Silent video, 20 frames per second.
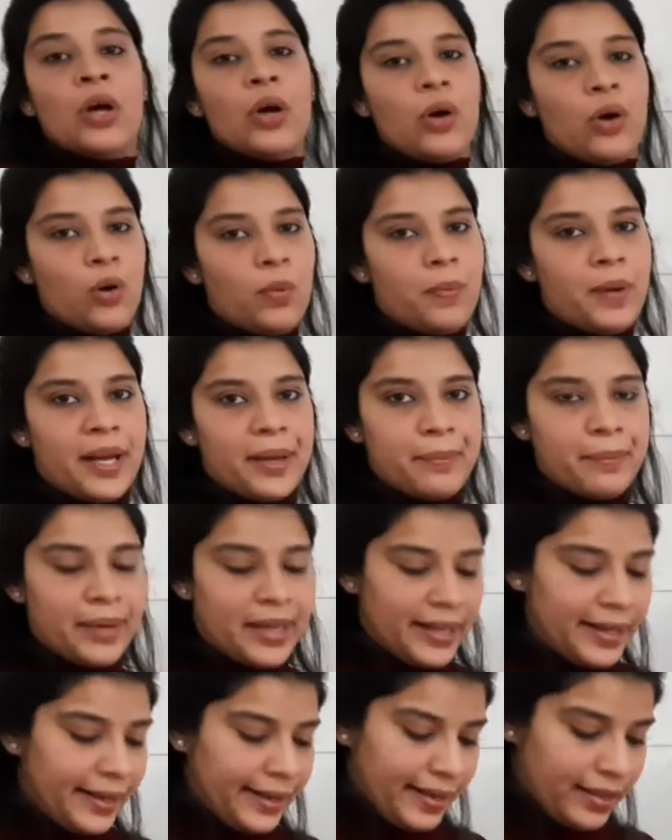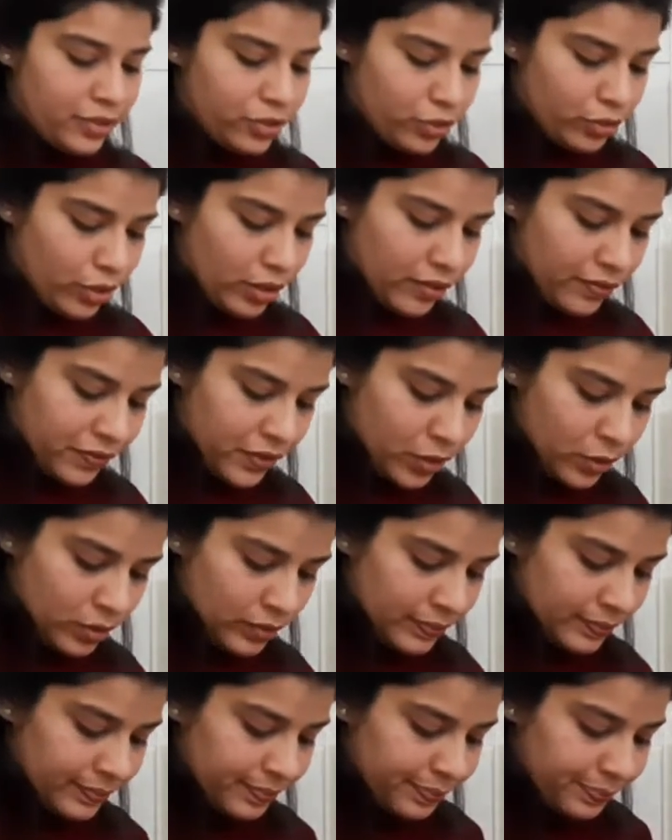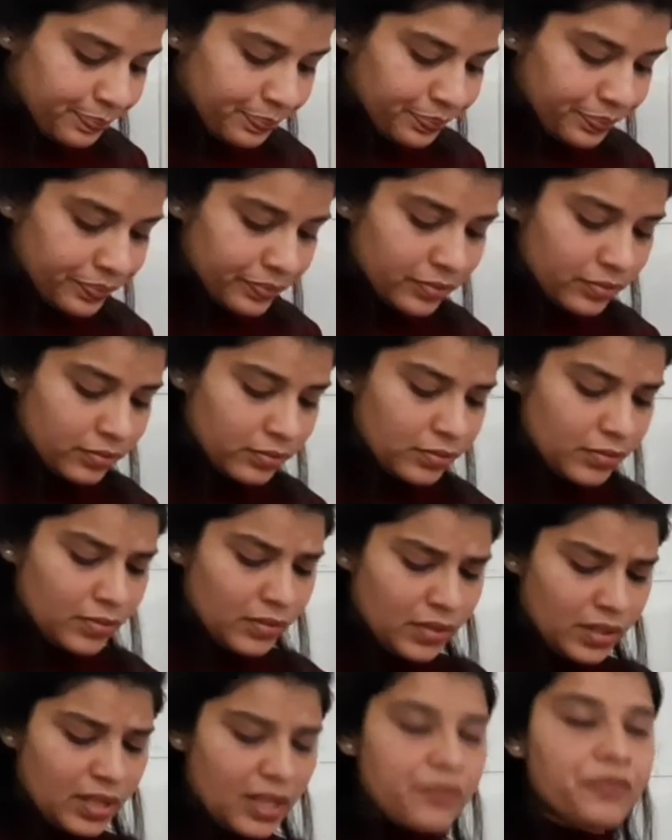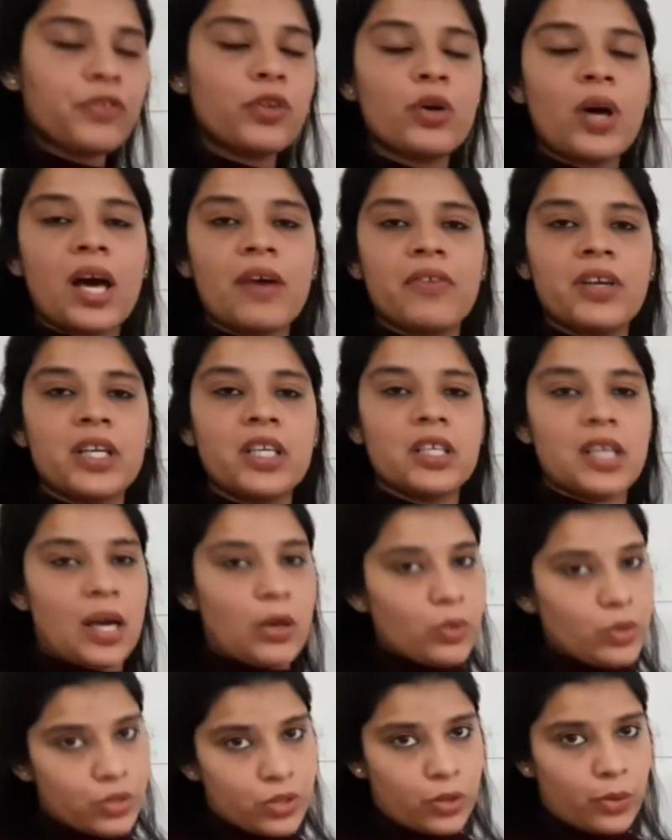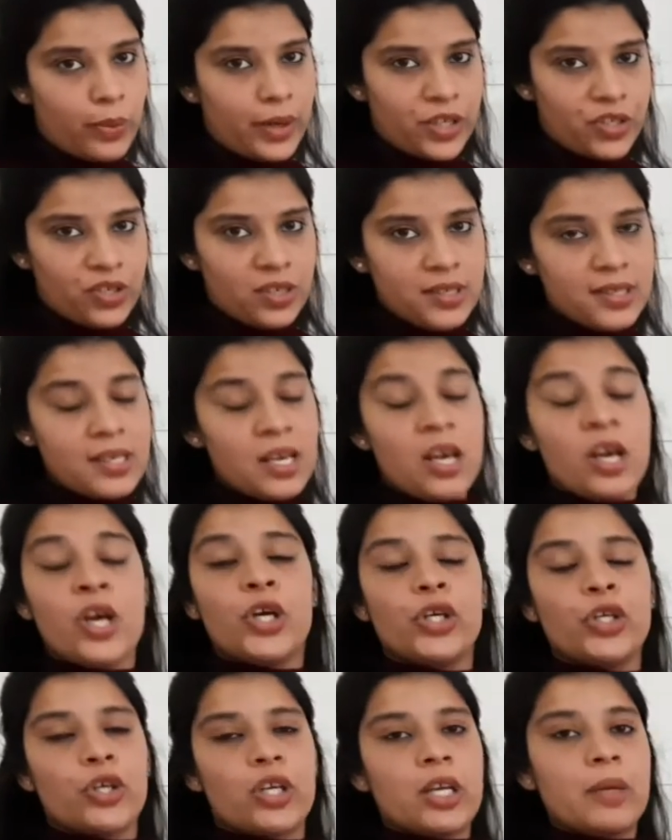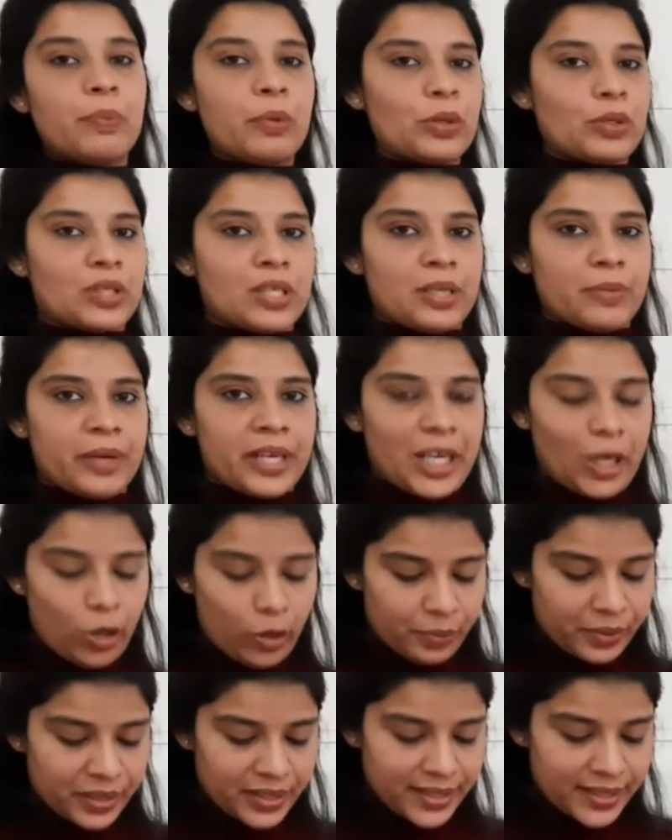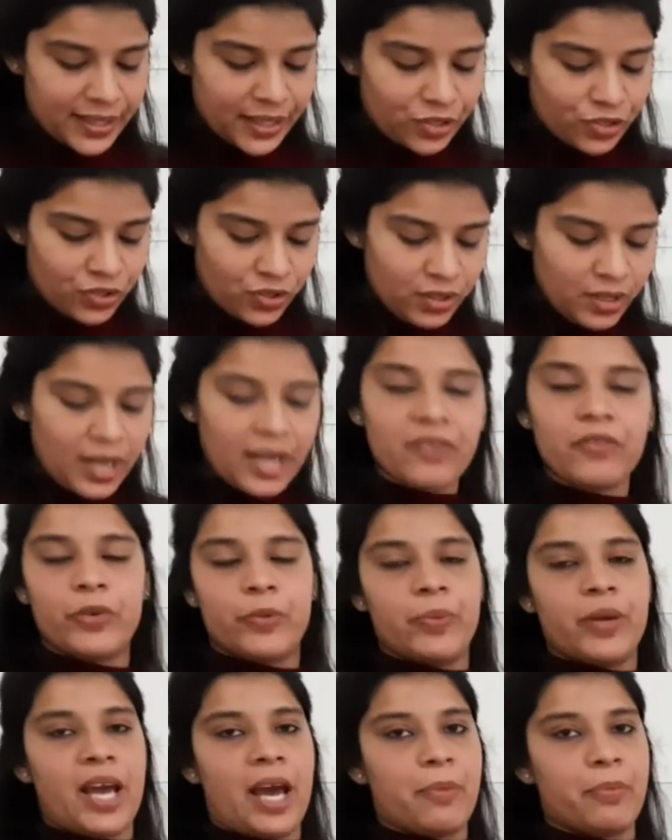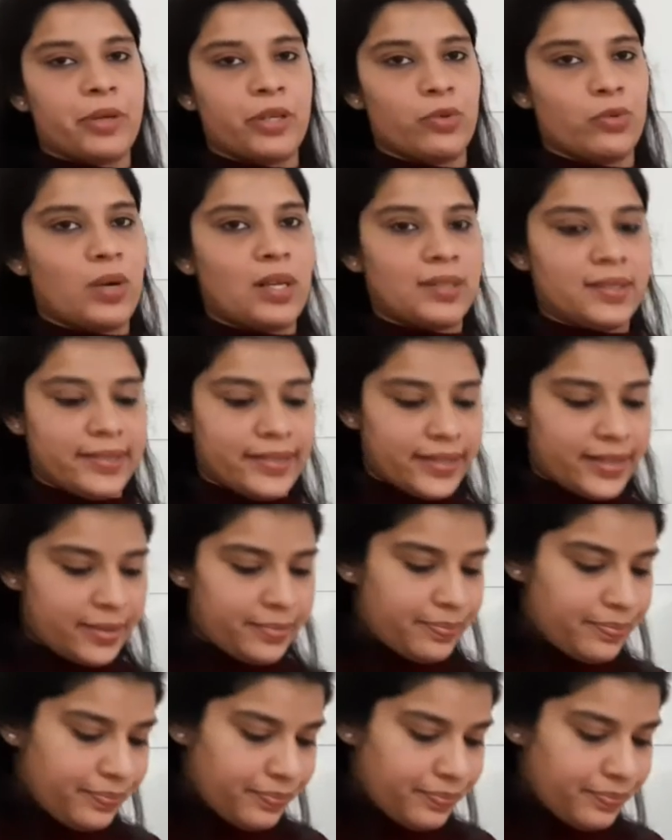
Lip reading: Hope I am being clear to all of you. If you have any doubts or questions, you can post in my comment section. I would be happy to answer them.